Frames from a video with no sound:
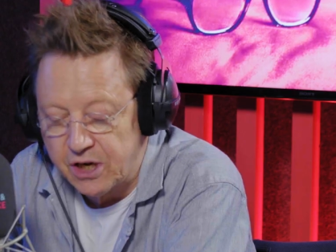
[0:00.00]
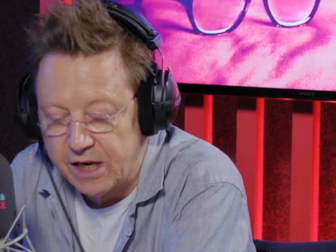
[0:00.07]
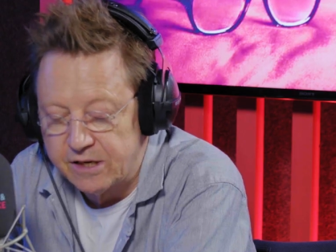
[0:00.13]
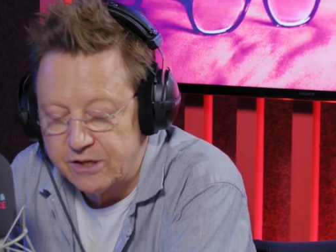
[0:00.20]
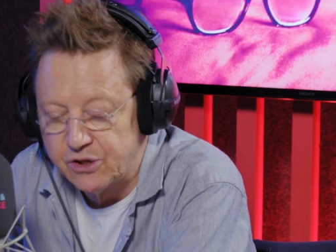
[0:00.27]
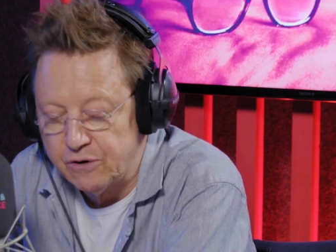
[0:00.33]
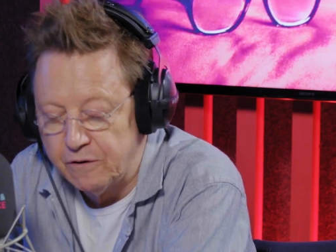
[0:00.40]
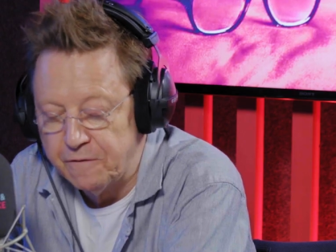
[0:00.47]

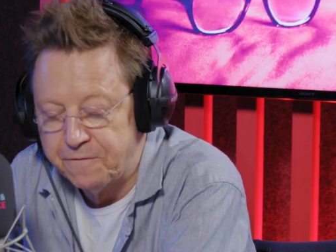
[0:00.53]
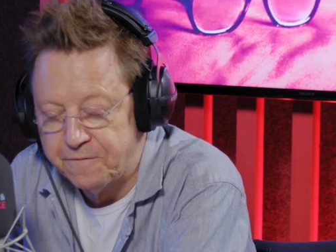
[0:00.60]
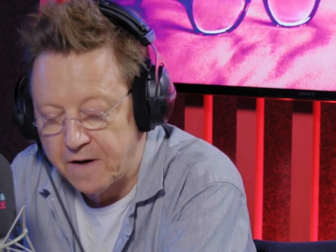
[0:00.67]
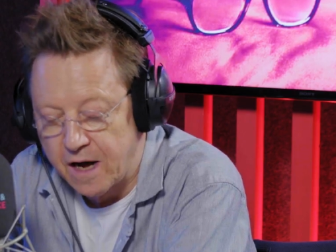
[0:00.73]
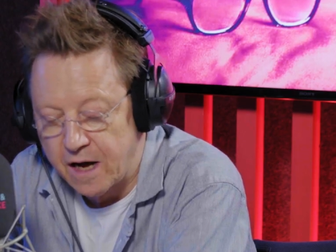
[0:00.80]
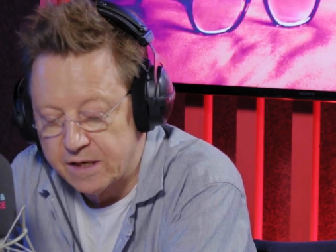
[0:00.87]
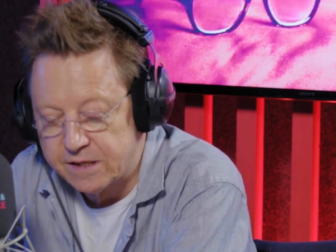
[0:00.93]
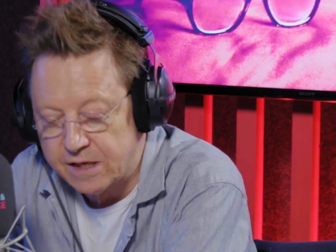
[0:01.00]
dinosaur
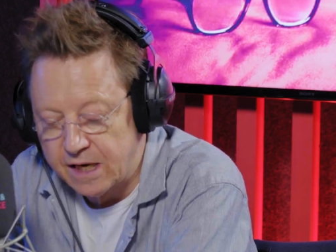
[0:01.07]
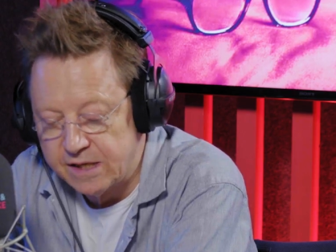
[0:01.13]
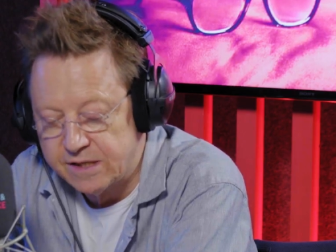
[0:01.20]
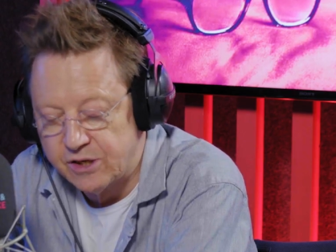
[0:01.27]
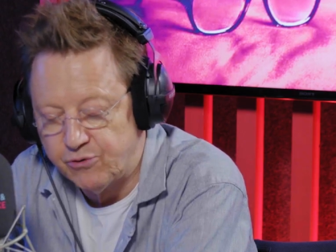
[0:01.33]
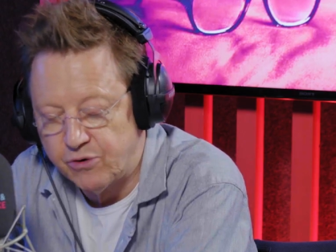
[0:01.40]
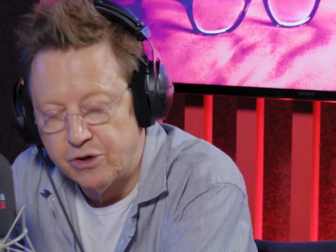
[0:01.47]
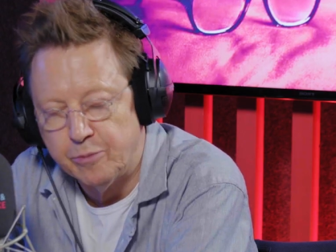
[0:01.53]
fart.
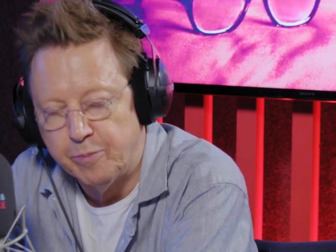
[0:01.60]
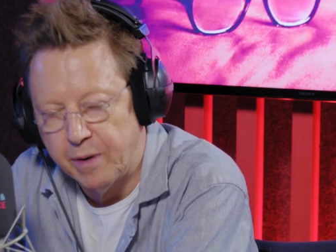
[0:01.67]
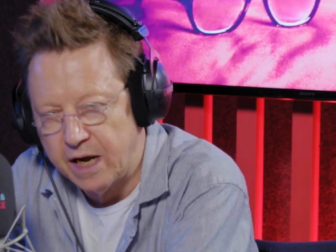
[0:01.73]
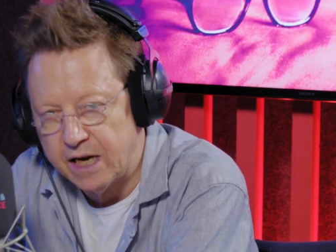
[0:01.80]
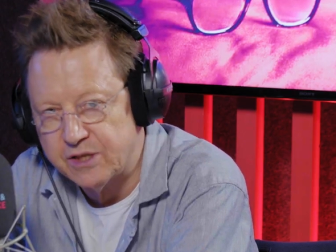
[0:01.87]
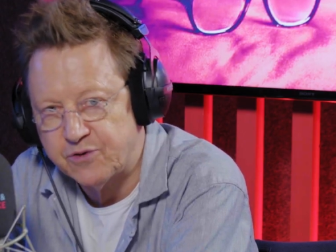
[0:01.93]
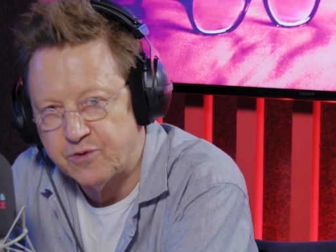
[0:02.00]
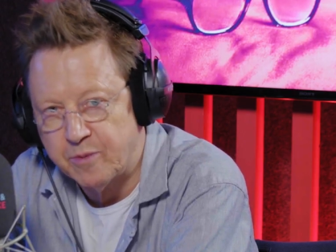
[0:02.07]
It's a real
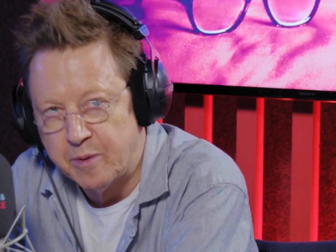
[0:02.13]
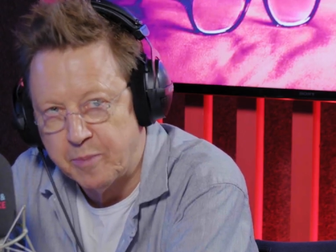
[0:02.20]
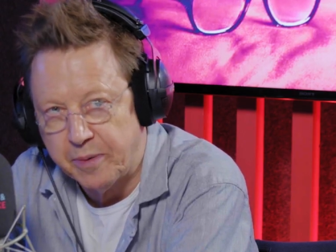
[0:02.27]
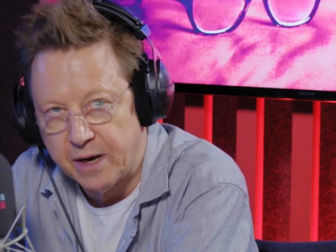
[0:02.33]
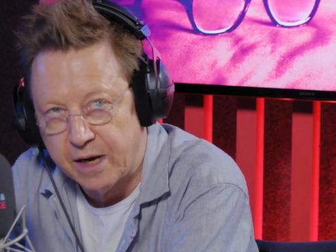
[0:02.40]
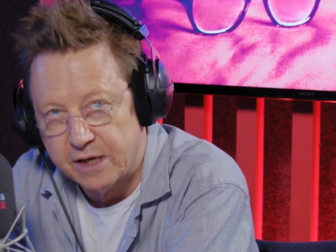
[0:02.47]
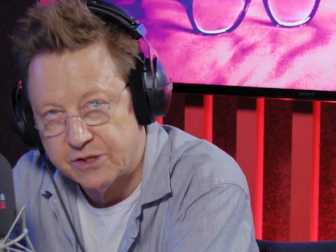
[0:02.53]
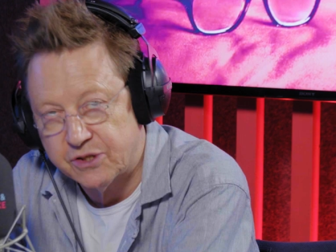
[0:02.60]
blast from the
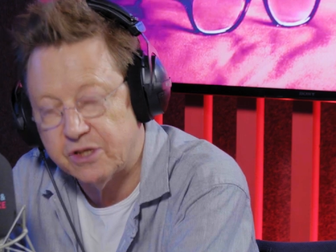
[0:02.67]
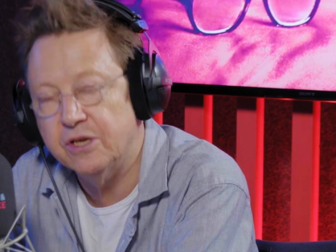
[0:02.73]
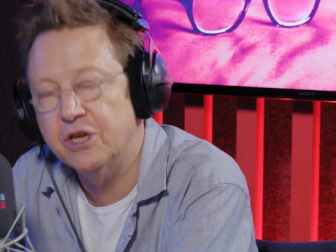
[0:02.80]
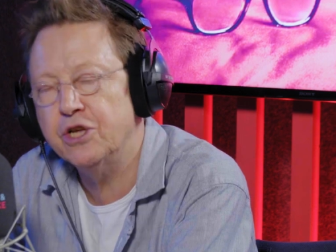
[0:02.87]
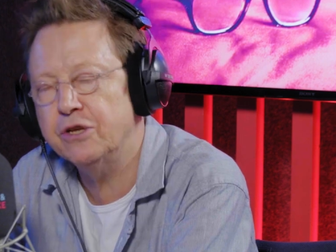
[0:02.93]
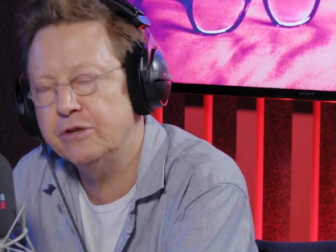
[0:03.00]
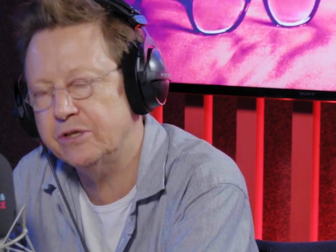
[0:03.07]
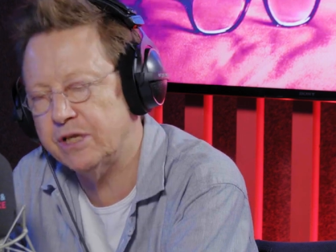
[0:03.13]
past.
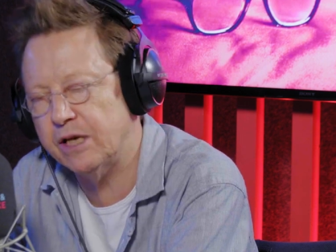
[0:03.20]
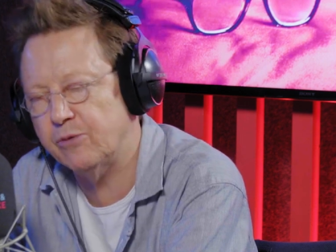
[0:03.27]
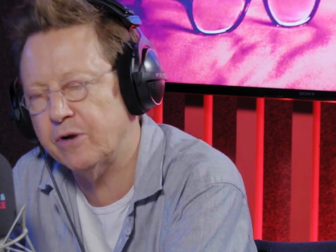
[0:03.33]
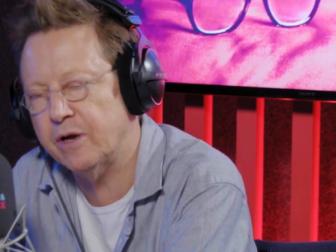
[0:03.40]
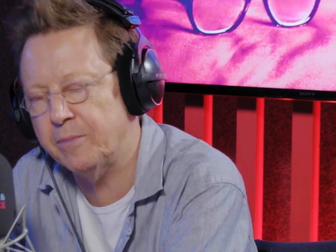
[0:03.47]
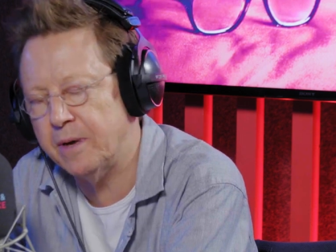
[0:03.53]
You see what I